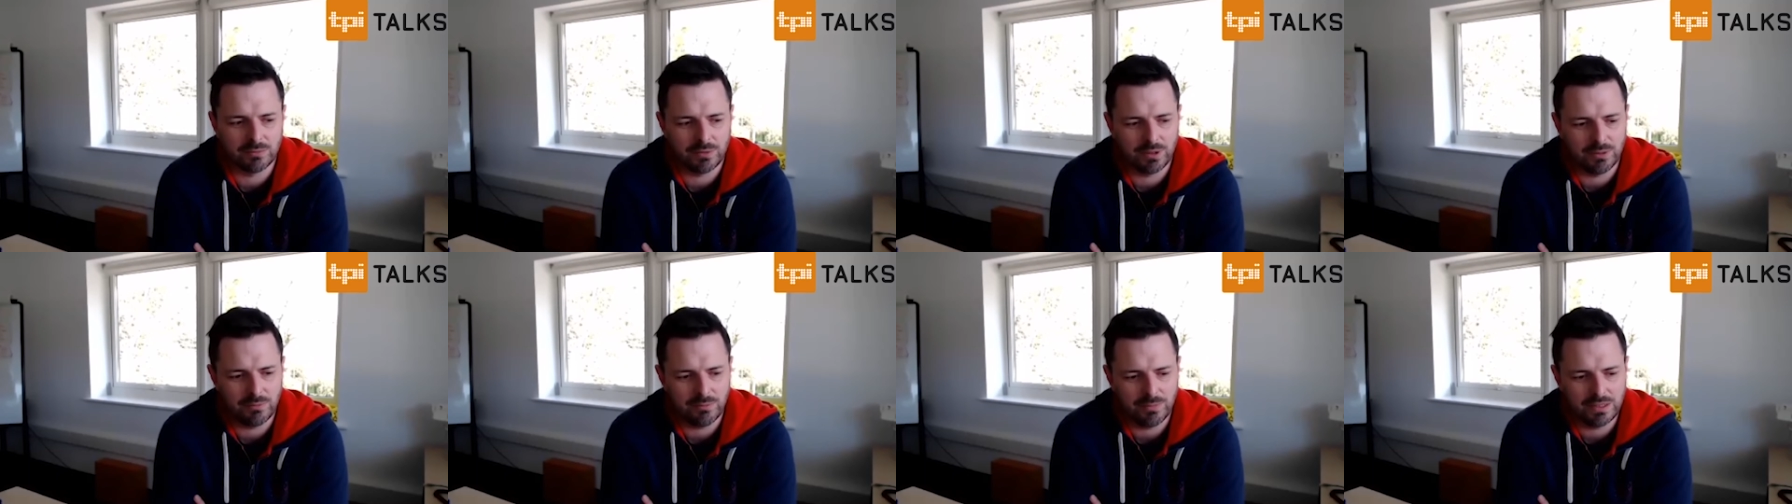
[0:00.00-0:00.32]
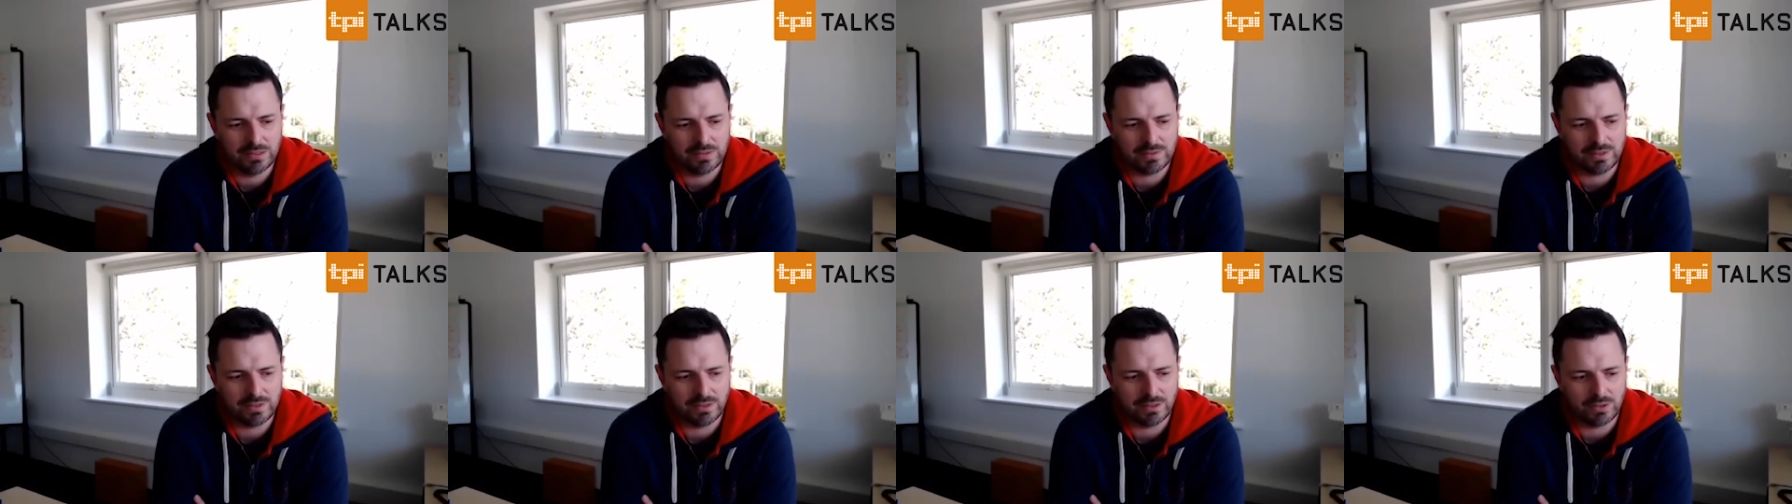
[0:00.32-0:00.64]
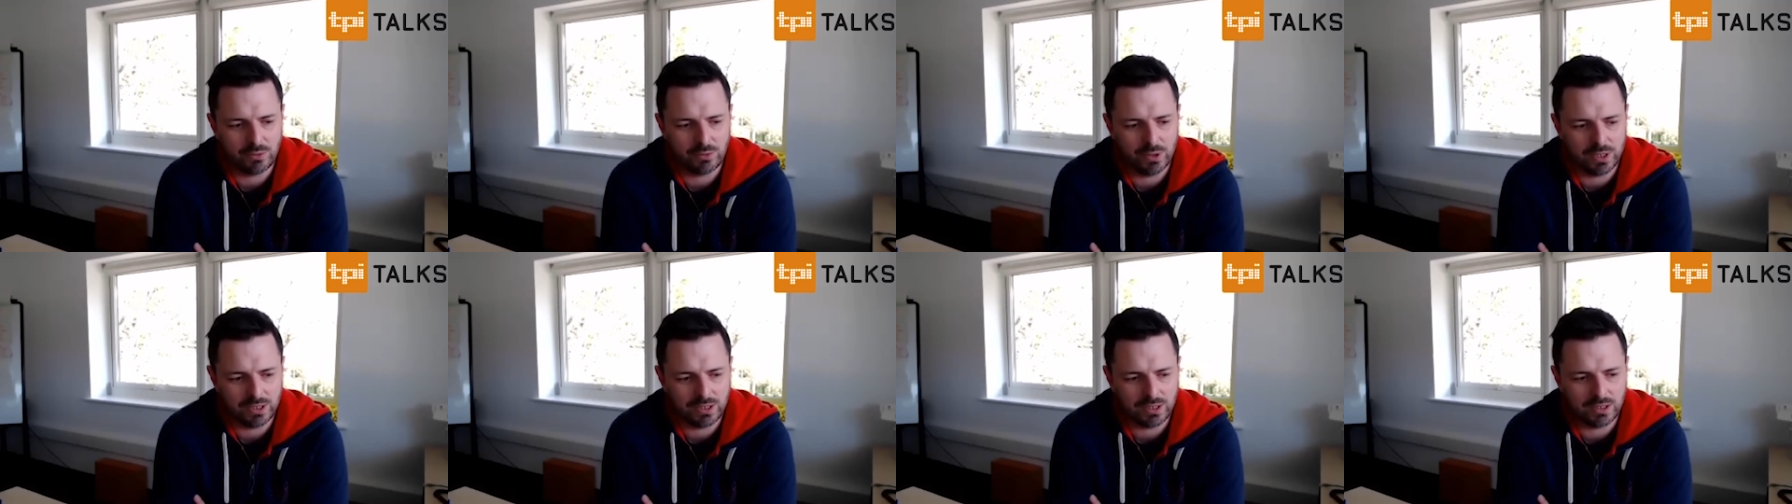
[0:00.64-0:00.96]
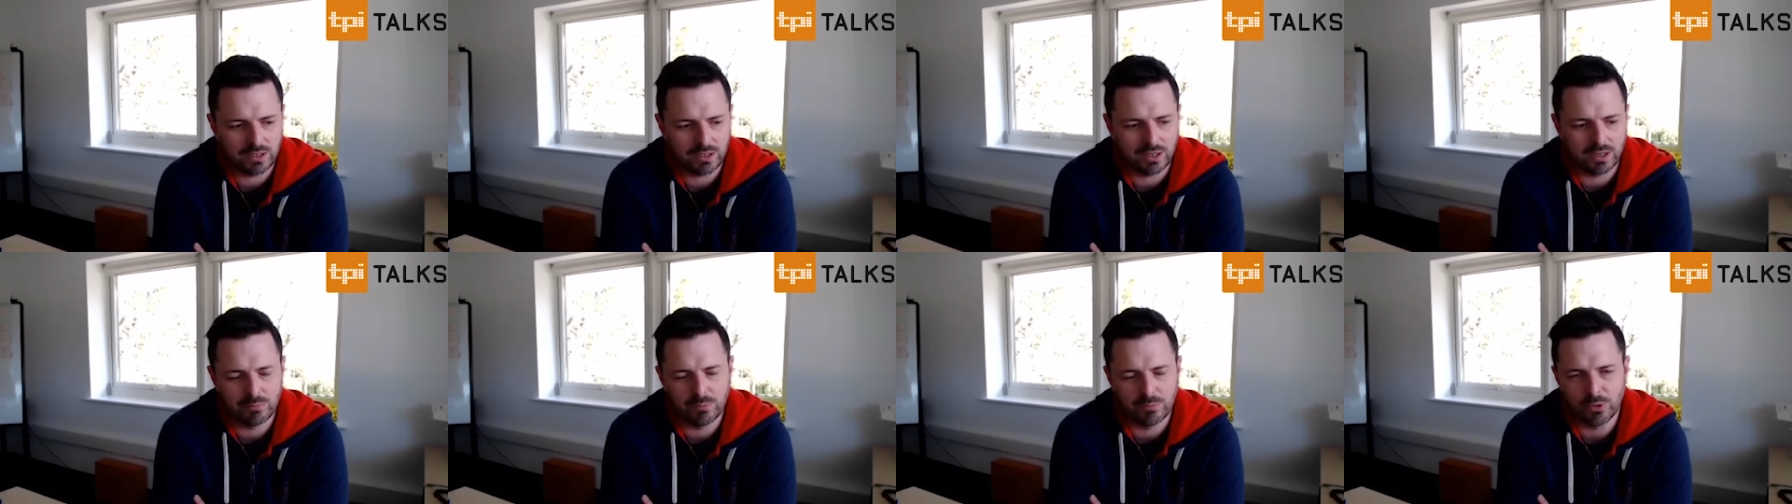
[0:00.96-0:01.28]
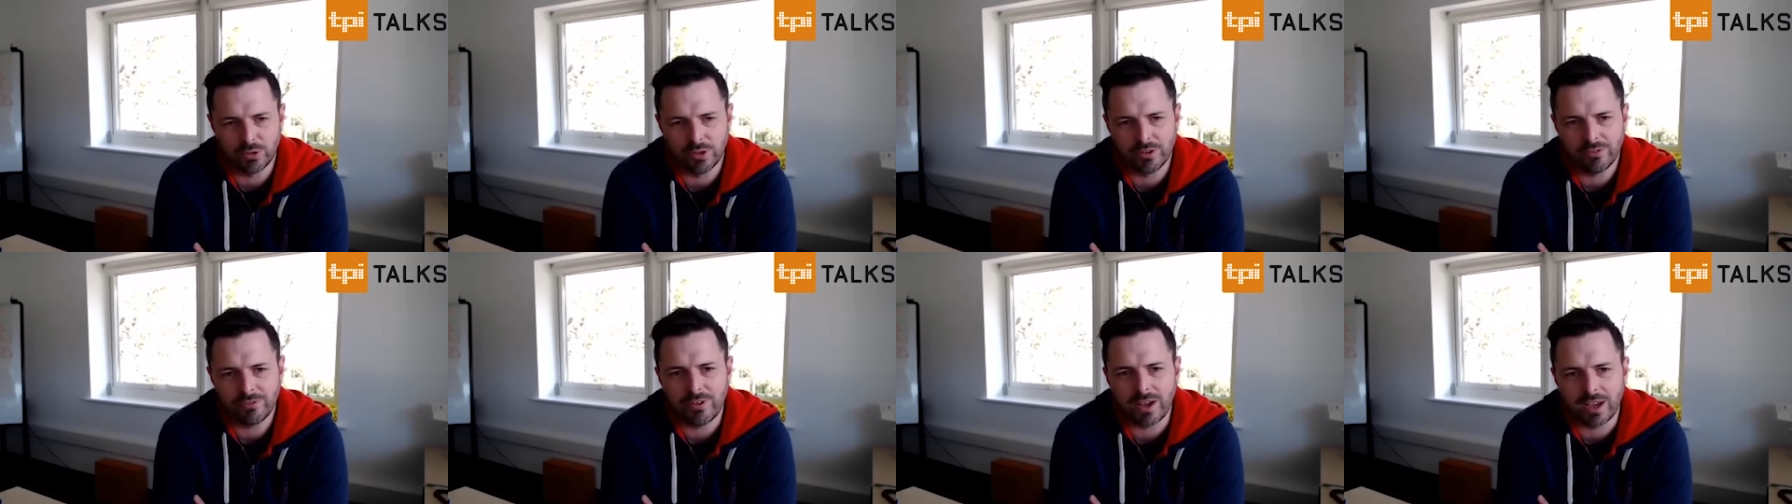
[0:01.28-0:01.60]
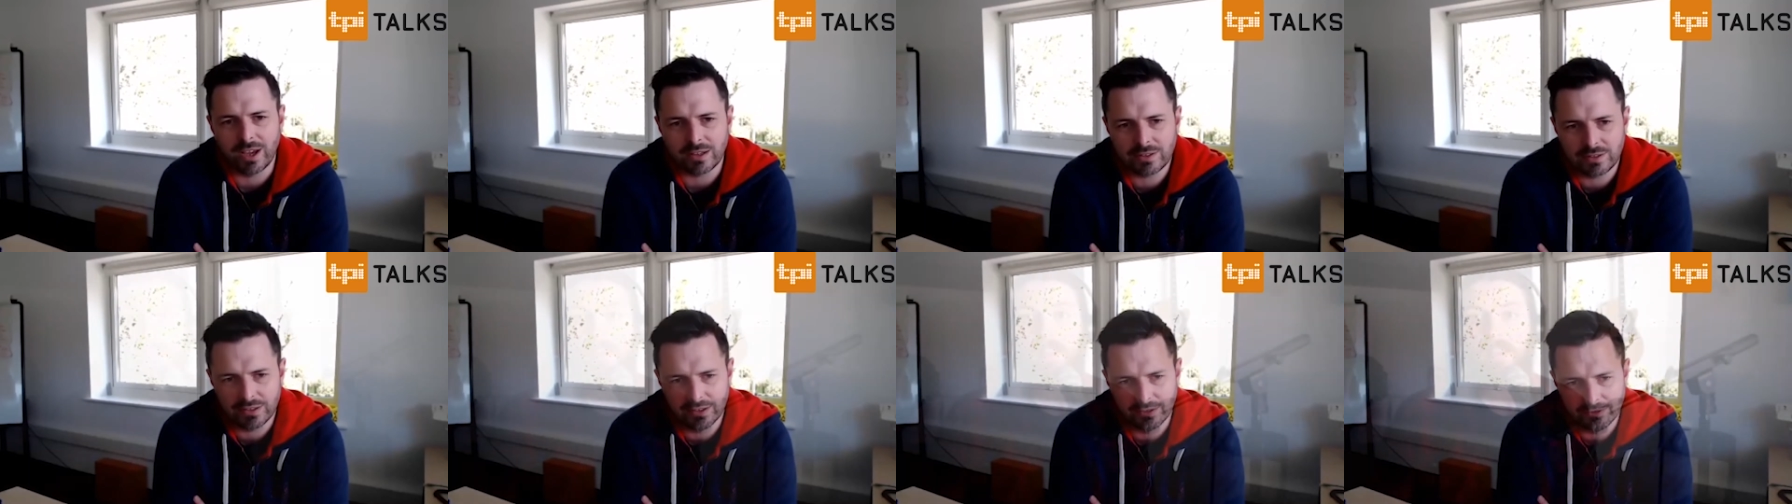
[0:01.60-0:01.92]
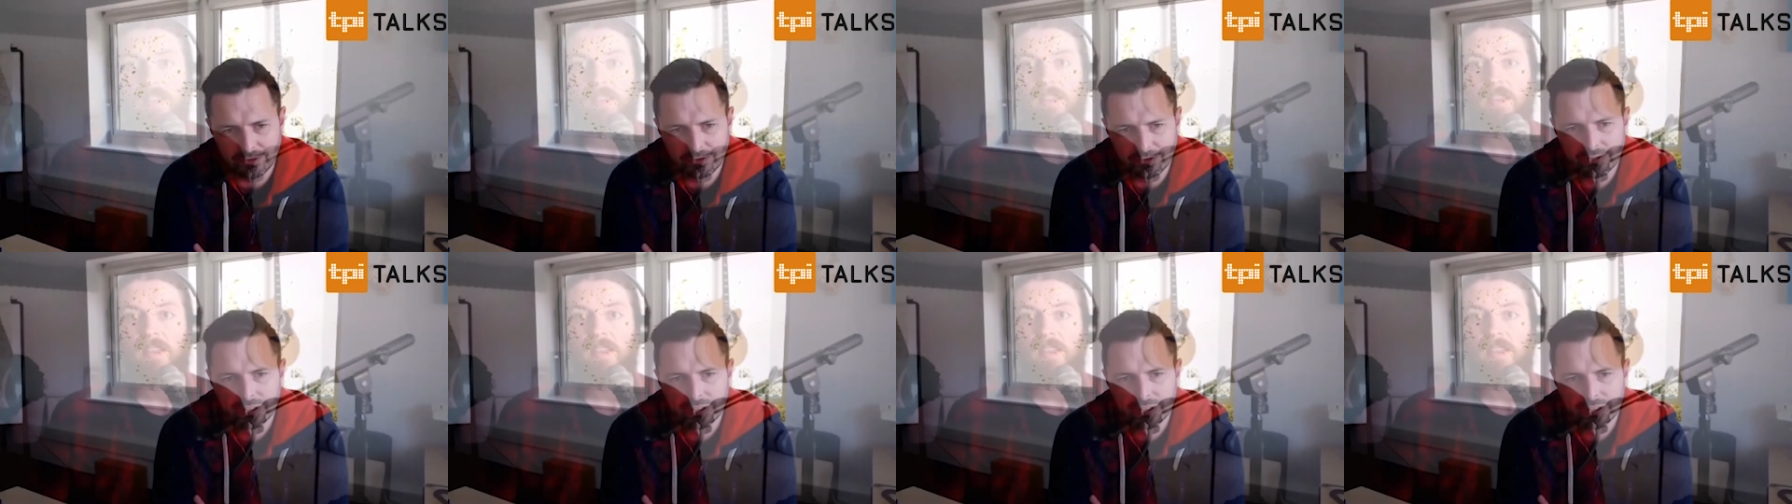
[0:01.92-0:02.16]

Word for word: up that makes it quicker and more effective.